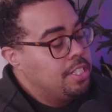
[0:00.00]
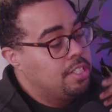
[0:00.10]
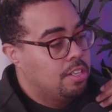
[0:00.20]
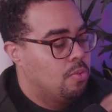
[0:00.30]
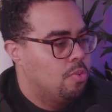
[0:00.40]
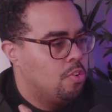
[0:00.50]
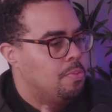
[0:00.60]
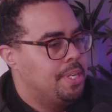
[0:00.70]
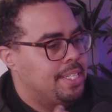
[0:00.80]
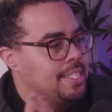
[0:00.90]
Or he took a
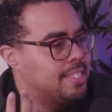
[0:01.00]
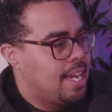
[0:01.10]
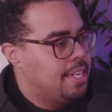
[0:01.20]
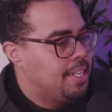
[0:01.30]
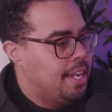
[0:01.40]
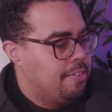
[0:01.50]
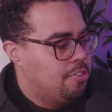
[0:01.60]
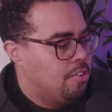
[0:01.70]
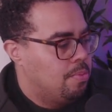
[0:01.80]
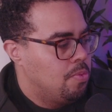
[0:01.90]
room and designed it
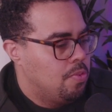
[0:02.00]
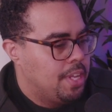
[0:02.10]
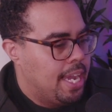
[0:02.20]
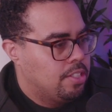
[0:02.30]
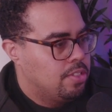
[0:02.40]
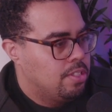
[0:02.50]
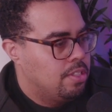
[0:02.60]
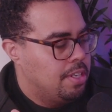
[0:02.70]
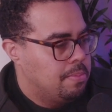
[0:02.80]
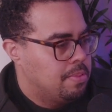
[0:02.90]
after a movie
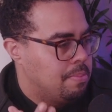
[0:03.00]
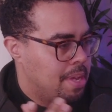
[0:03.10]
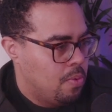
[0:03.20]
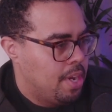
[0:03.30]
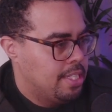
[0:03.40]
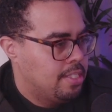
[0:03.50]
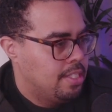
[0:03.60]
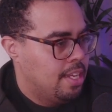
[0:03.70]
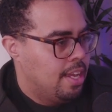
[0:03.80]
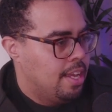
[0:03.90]
actress. Her name is Mae
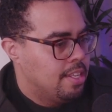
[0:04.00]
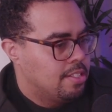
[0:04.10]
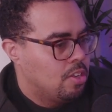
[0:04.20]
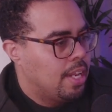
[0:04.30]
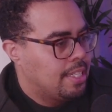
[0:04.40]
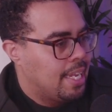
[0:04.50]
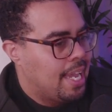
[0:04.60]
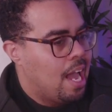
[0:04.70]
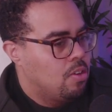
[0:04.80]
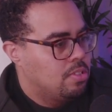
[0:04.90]
West. So like
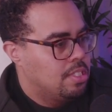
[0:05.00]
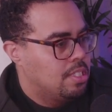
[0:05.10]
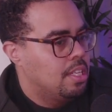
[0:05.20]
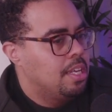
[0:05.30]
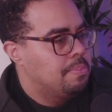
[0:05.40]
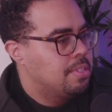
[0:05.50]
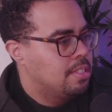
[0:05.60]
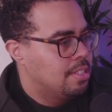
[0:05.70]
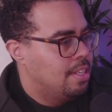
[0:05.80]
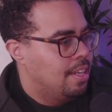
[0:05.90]
the couch is
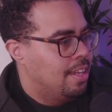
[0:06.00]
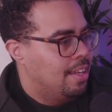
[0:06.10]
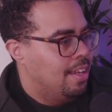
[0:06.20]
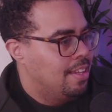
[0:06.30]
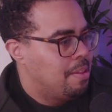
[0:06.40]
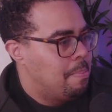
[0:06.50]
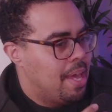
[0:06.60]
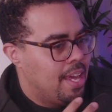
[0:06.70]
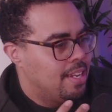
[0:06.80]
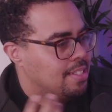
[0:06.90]
lips and the
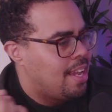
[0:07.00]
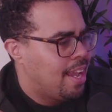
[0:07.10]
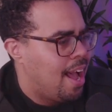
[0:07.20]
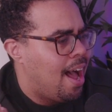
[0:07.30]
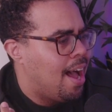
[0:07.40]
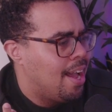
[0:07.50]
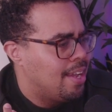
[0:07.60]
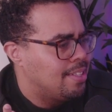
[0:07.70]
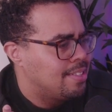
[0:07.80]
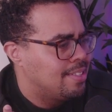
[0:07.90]
bed is like
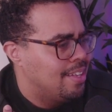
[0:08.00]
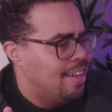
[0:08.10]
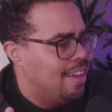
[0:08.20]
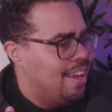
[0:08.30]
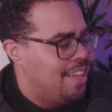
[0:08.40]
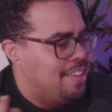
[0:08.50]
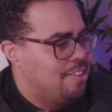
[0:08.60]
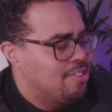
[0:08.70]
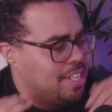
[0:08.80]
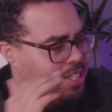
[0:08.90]
eyes. And
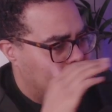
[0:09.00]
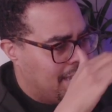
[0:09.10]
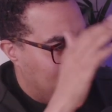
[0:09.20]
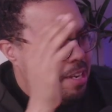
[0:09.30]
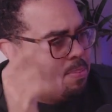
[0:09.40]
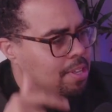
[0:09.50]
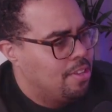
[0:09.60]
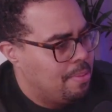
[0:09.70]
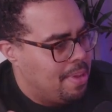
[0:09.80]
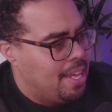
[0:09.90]
then there's like that canopy
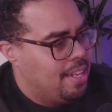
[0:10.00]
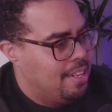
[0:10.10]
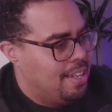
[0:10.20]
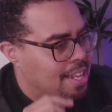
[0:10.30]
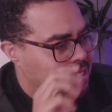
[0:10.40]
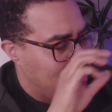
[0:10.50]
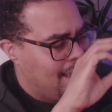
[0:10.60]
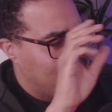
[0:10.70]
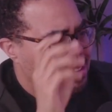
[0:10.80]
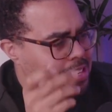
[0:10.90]
on the bed. And it's
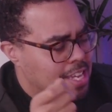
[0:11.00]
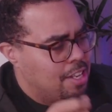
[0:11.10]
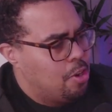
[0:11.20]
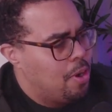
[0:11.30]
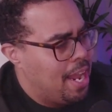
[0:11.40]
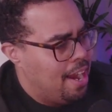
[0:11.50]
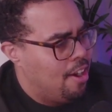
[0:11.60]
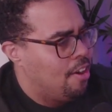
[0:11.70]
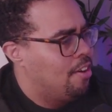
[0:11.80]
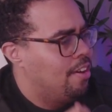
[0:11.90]
like yellow
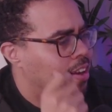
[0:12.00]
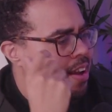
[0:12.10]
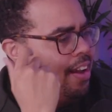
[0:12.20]
hair.